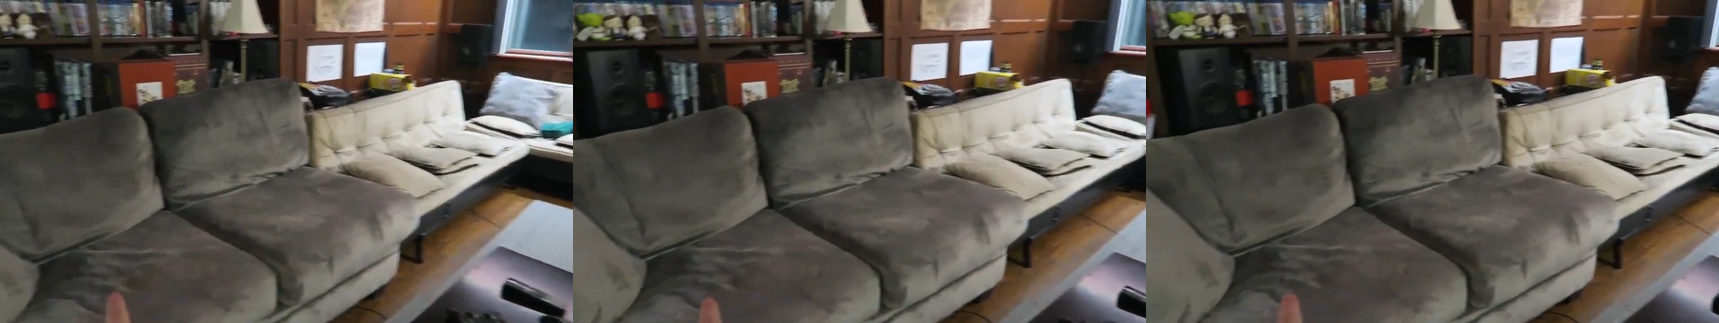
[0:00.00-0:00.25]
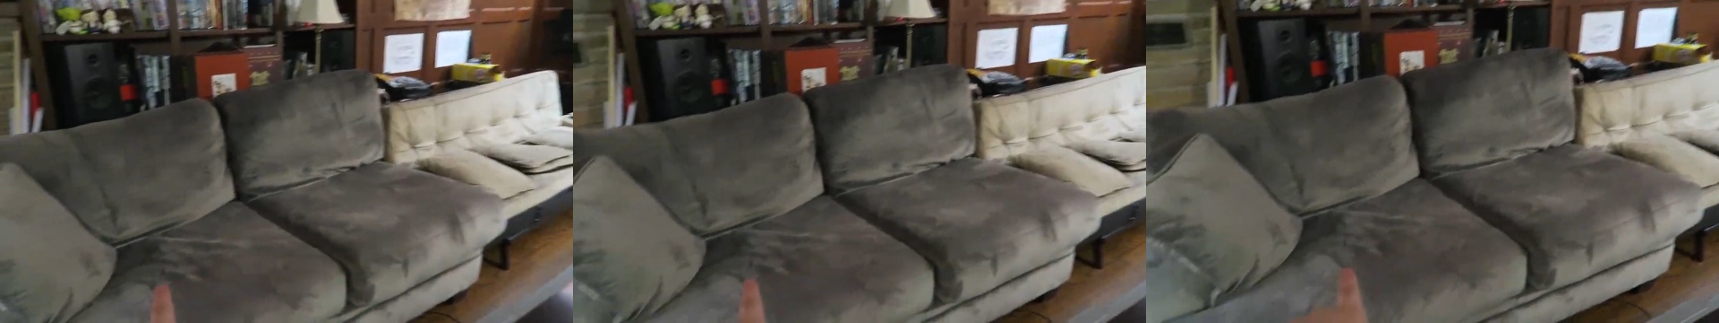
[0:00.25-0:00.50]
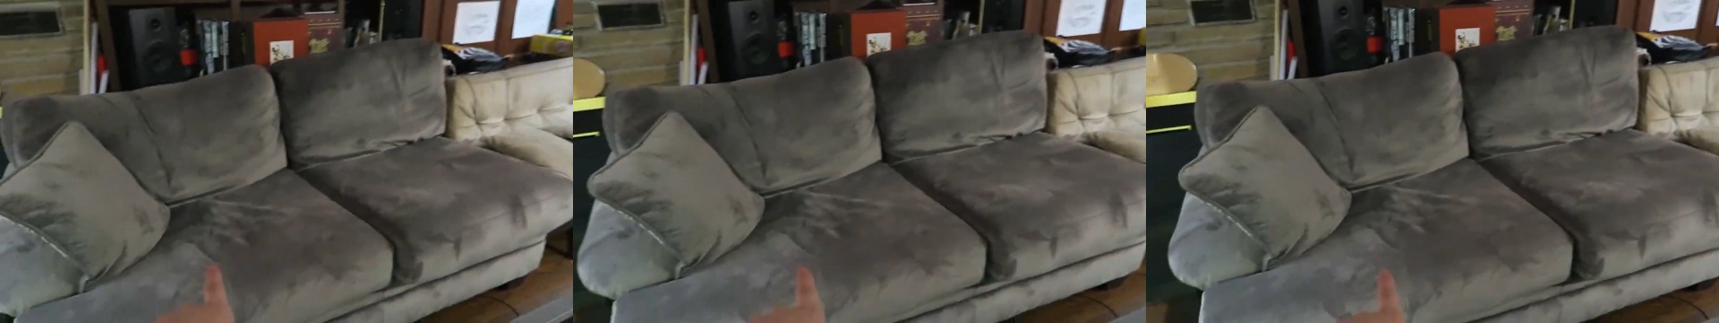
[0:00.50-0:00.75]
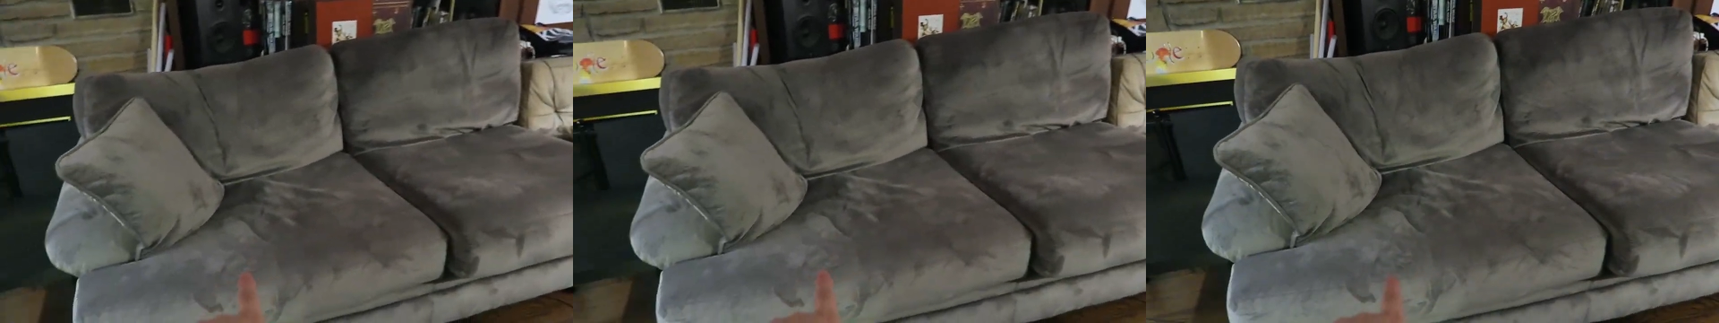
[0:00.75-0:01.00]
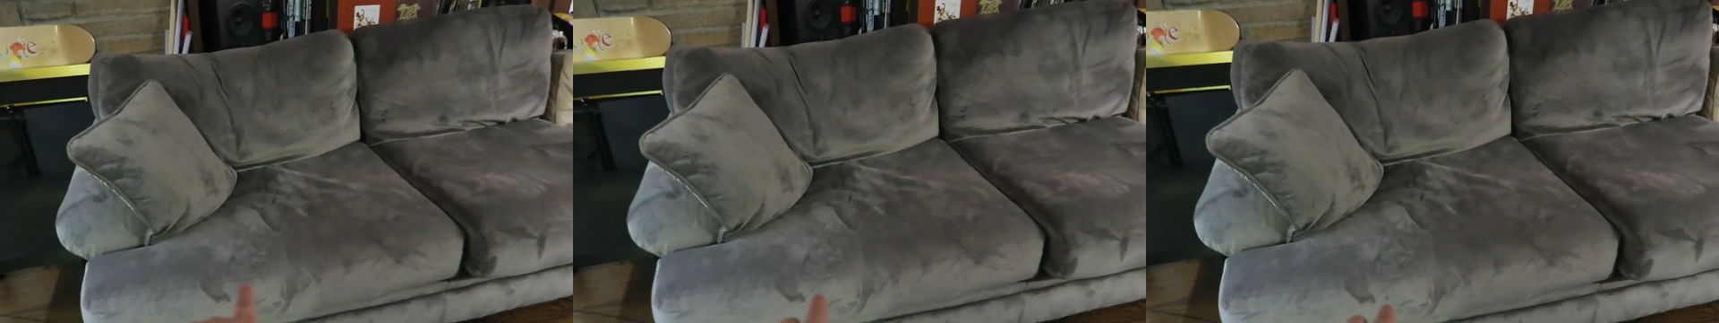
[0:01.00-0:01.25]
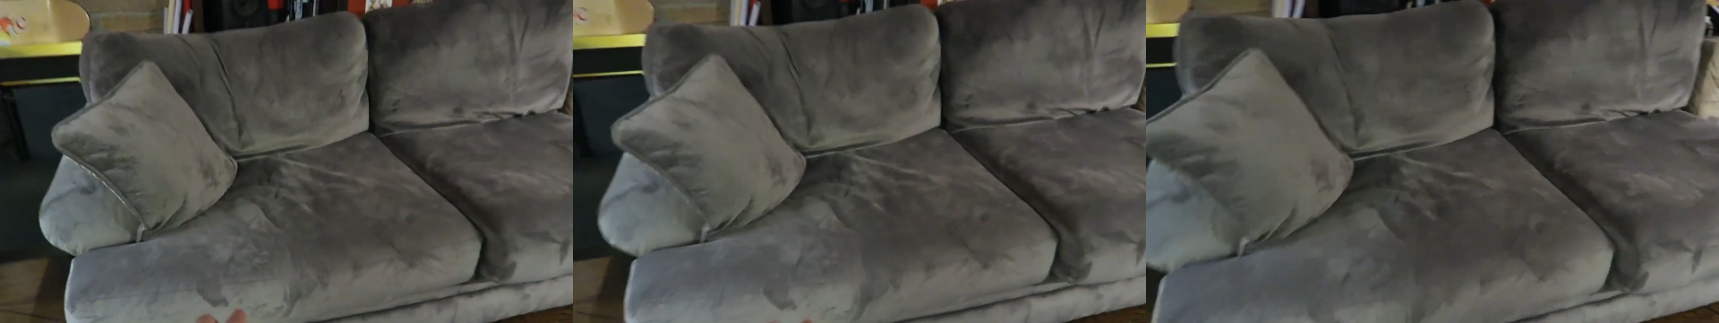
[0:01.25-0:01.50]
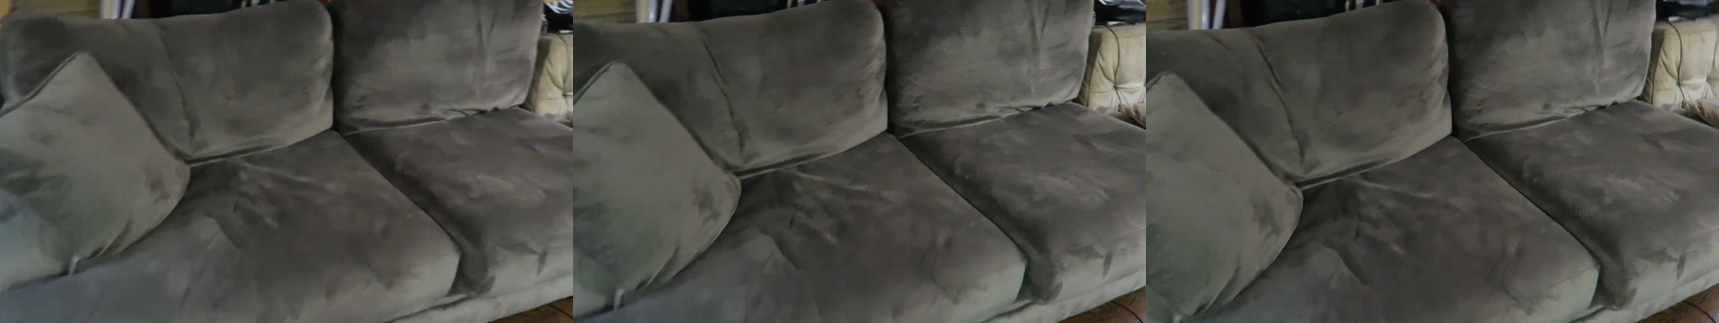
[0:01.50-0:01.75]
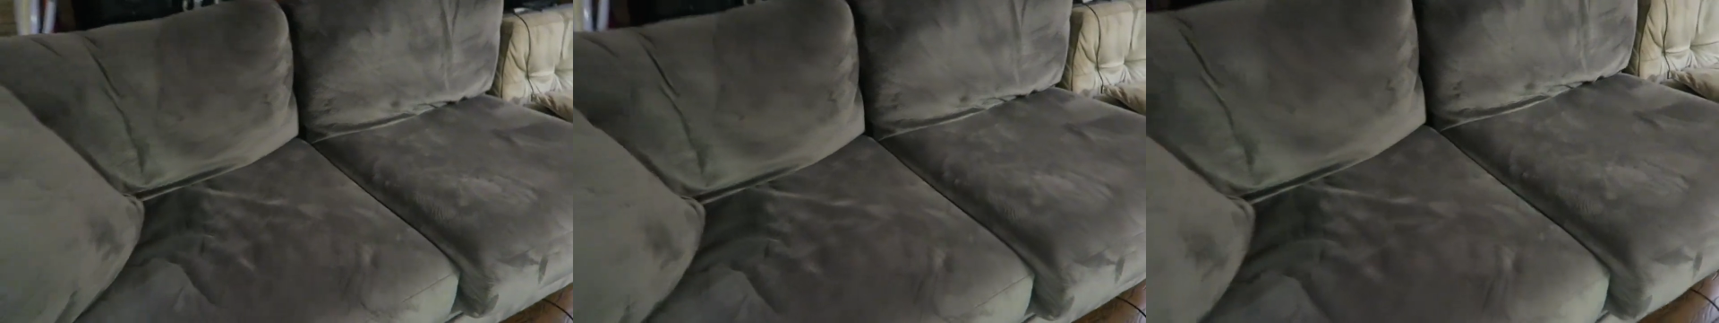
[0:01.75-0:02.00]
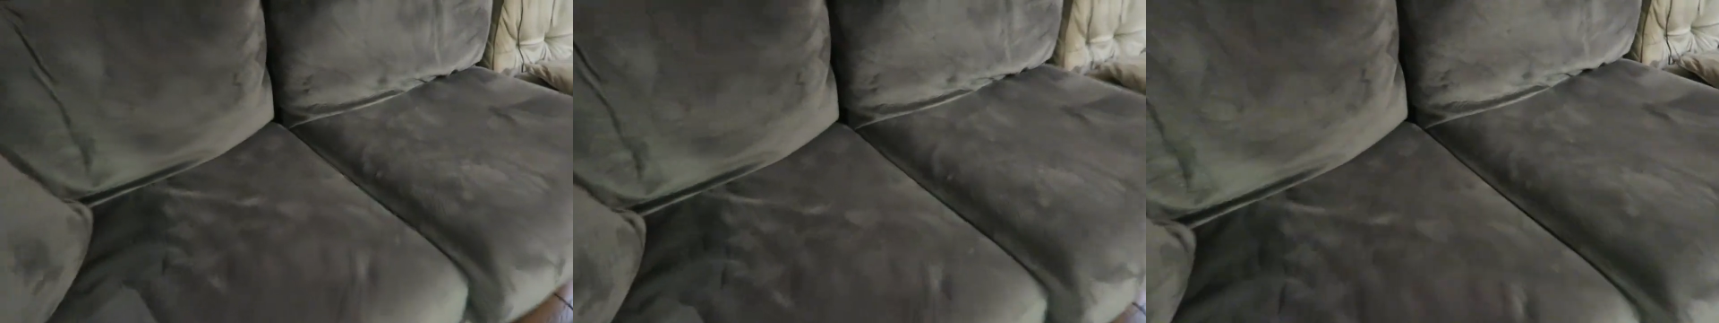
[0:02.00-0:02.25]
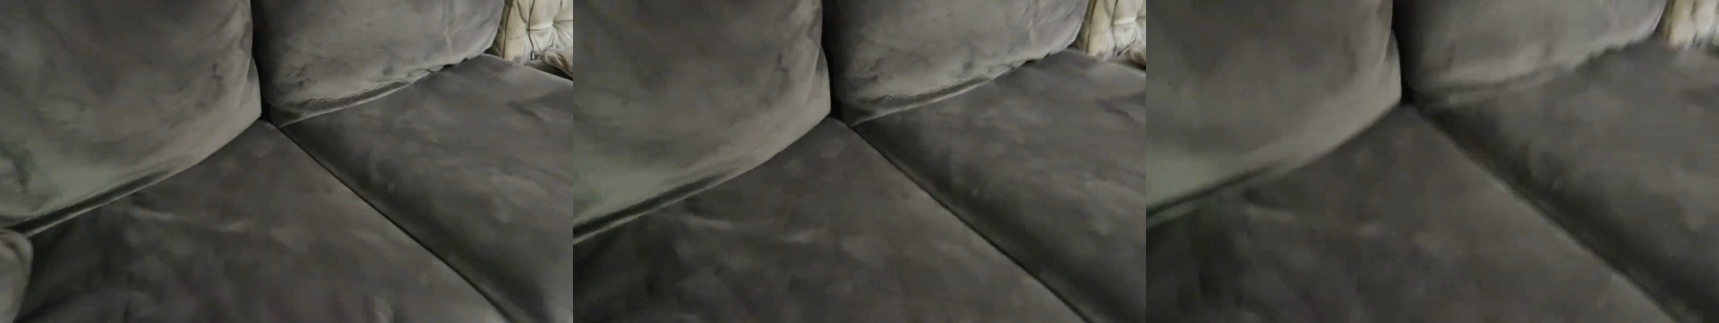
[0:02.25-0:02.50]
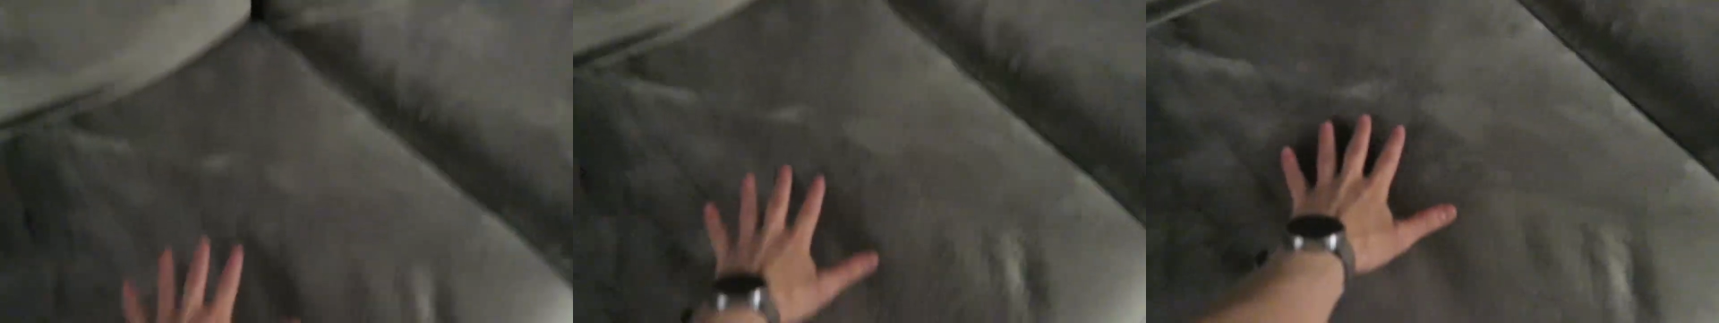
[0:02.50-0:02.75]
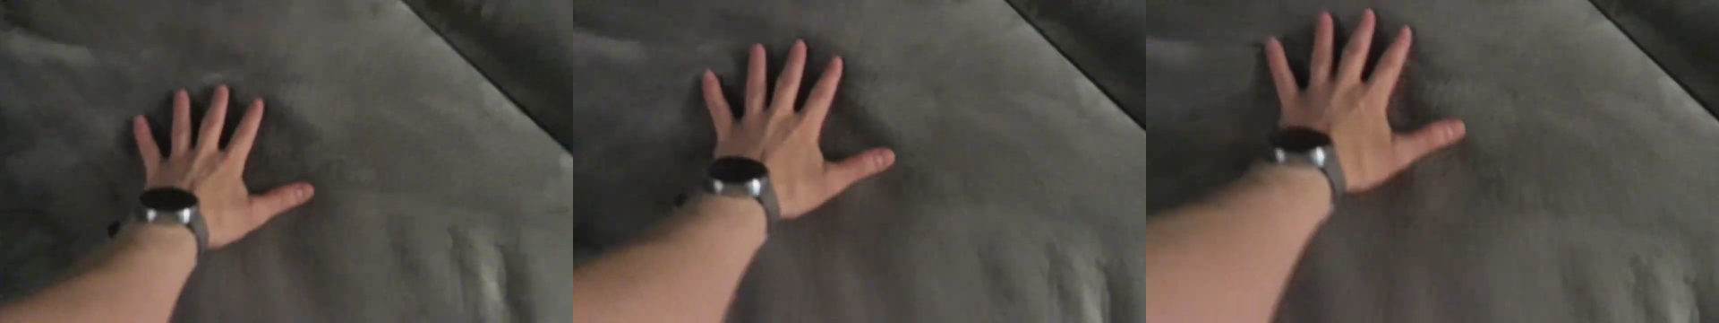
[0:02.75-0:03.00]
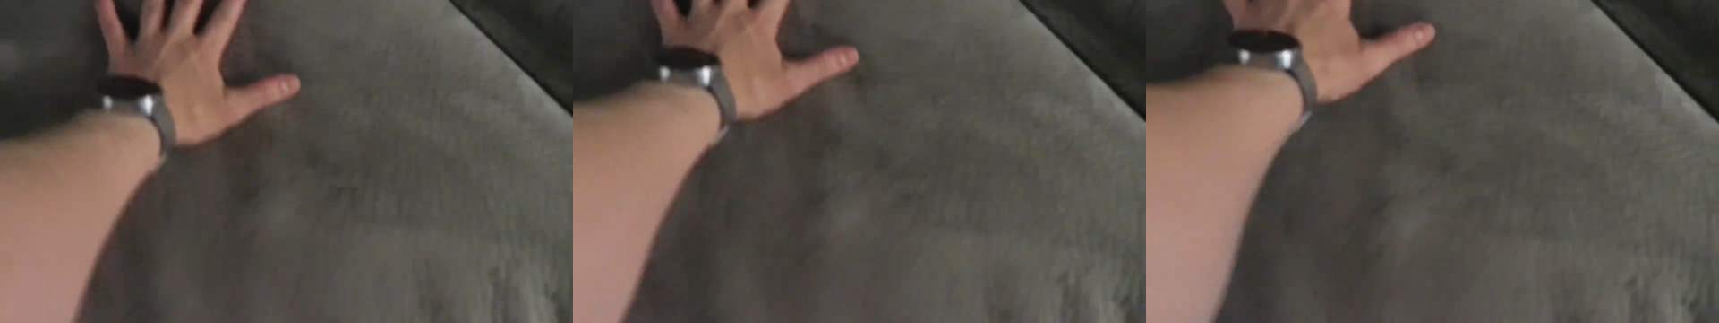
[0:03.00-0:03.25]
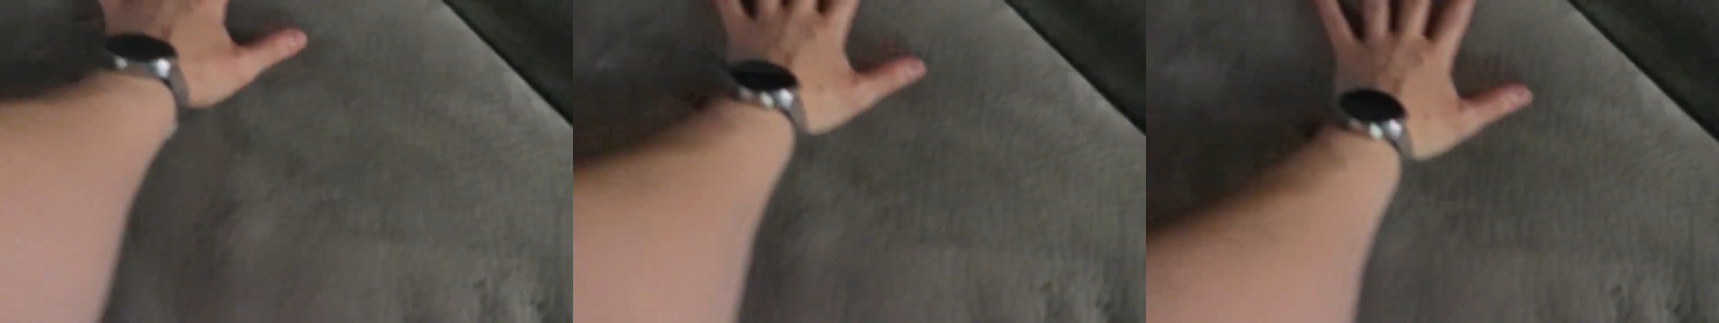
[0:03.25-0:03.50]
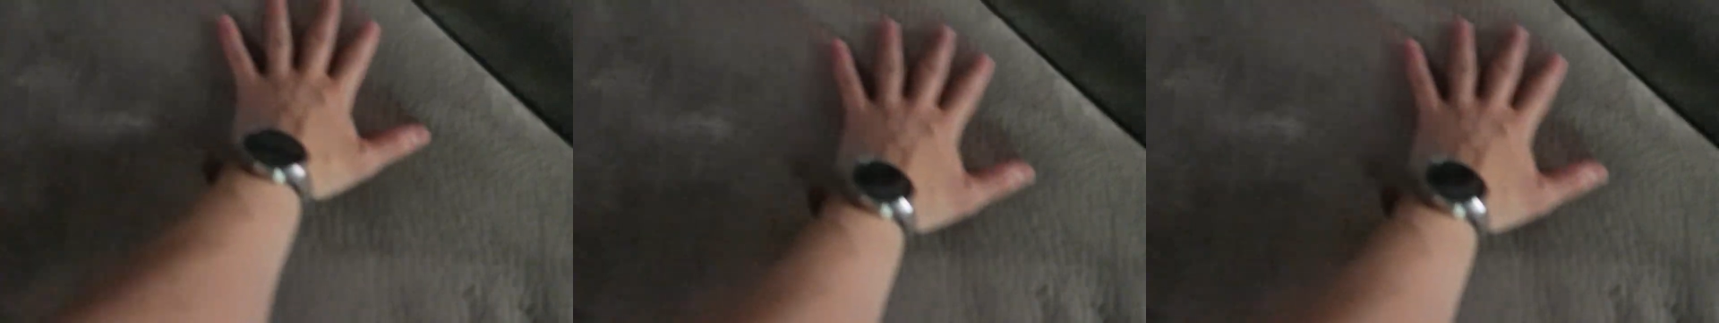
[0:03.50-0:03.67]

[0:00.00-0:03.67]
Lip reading: (no speaker visible)